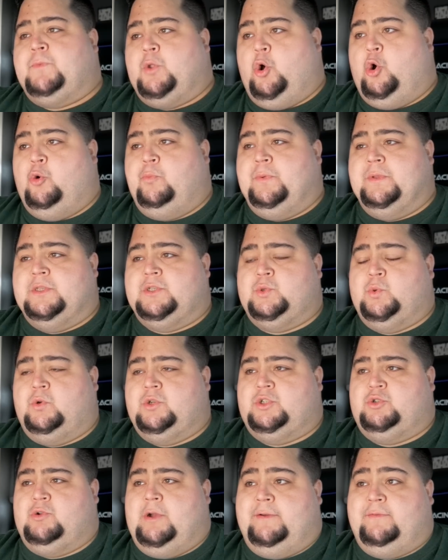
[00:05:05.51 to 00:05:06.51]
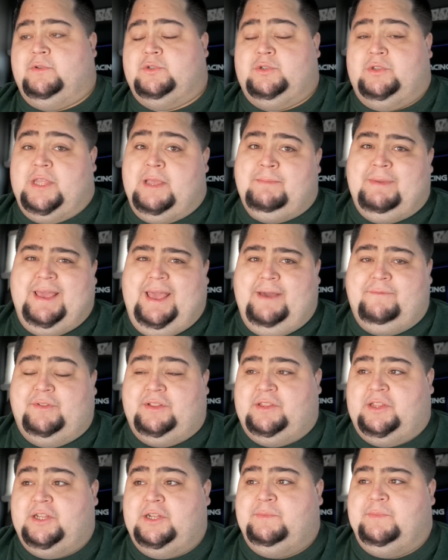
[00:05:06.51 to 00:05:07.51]
open source drivers. So they may have a
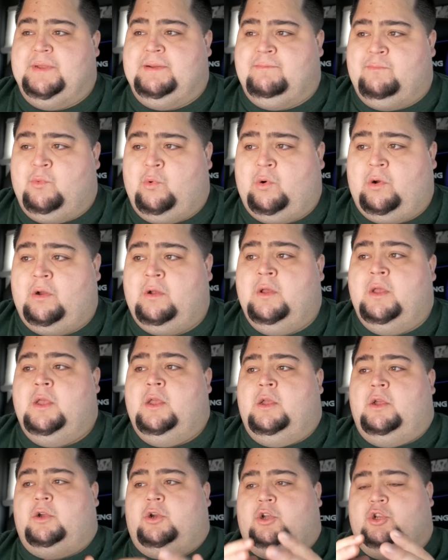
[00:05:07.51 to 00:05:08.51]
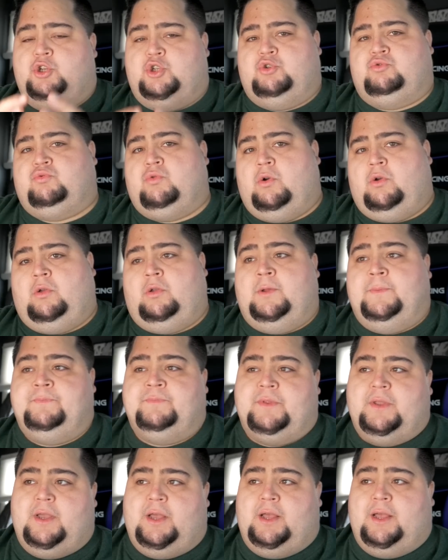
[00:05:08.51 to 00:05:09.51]
little bit more control,
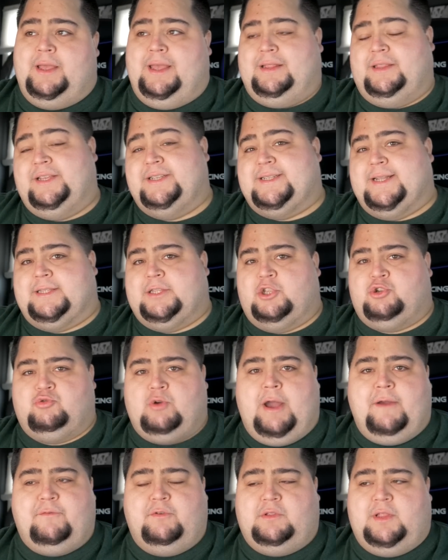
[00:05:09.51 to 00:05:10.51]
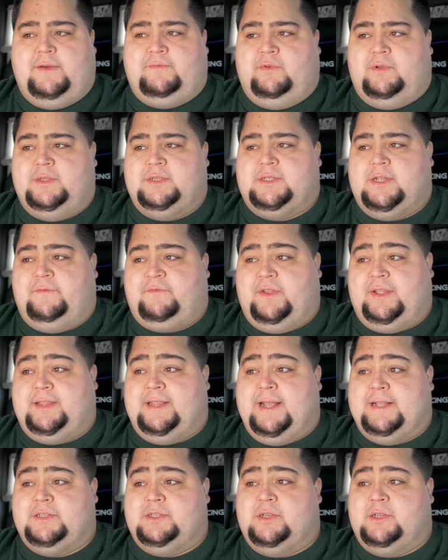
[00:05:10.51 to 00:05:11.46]
uh, at least at the driver level and stuff like that.